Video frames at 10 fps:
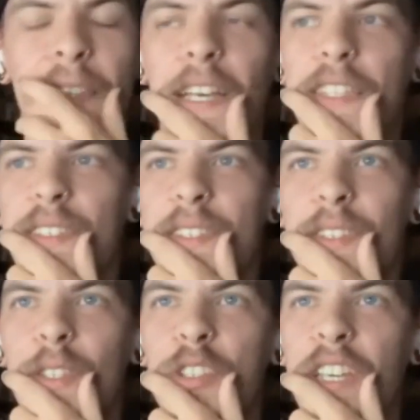like
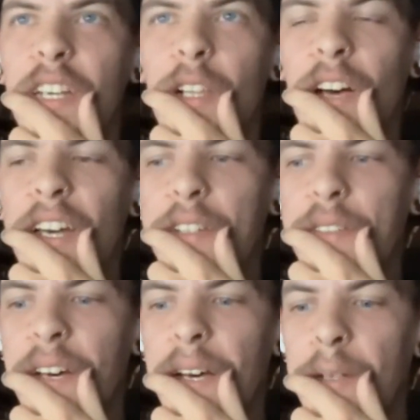there's like a lot
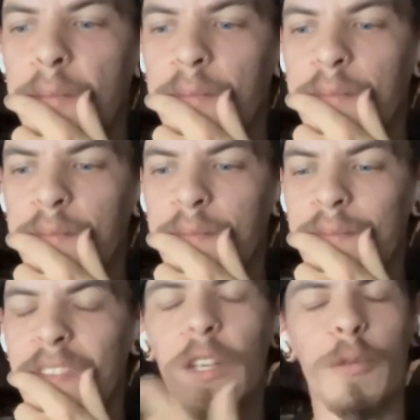of
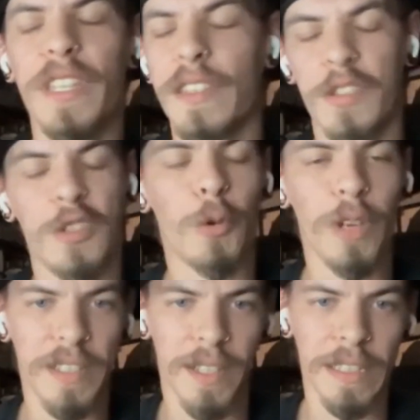with like the
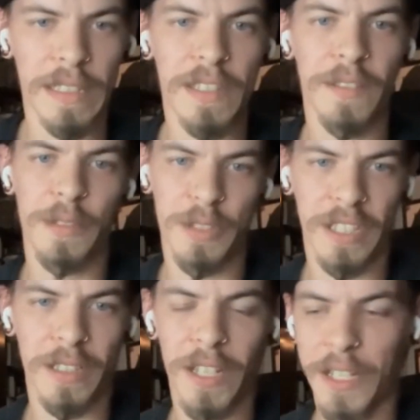storytelling and stuff. There's
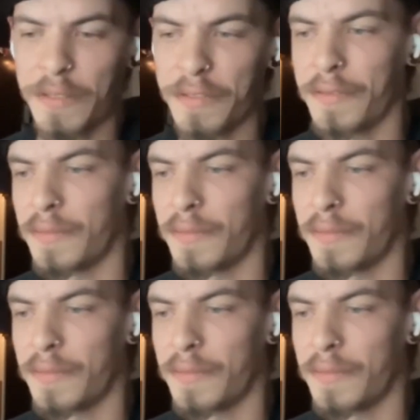like a lot of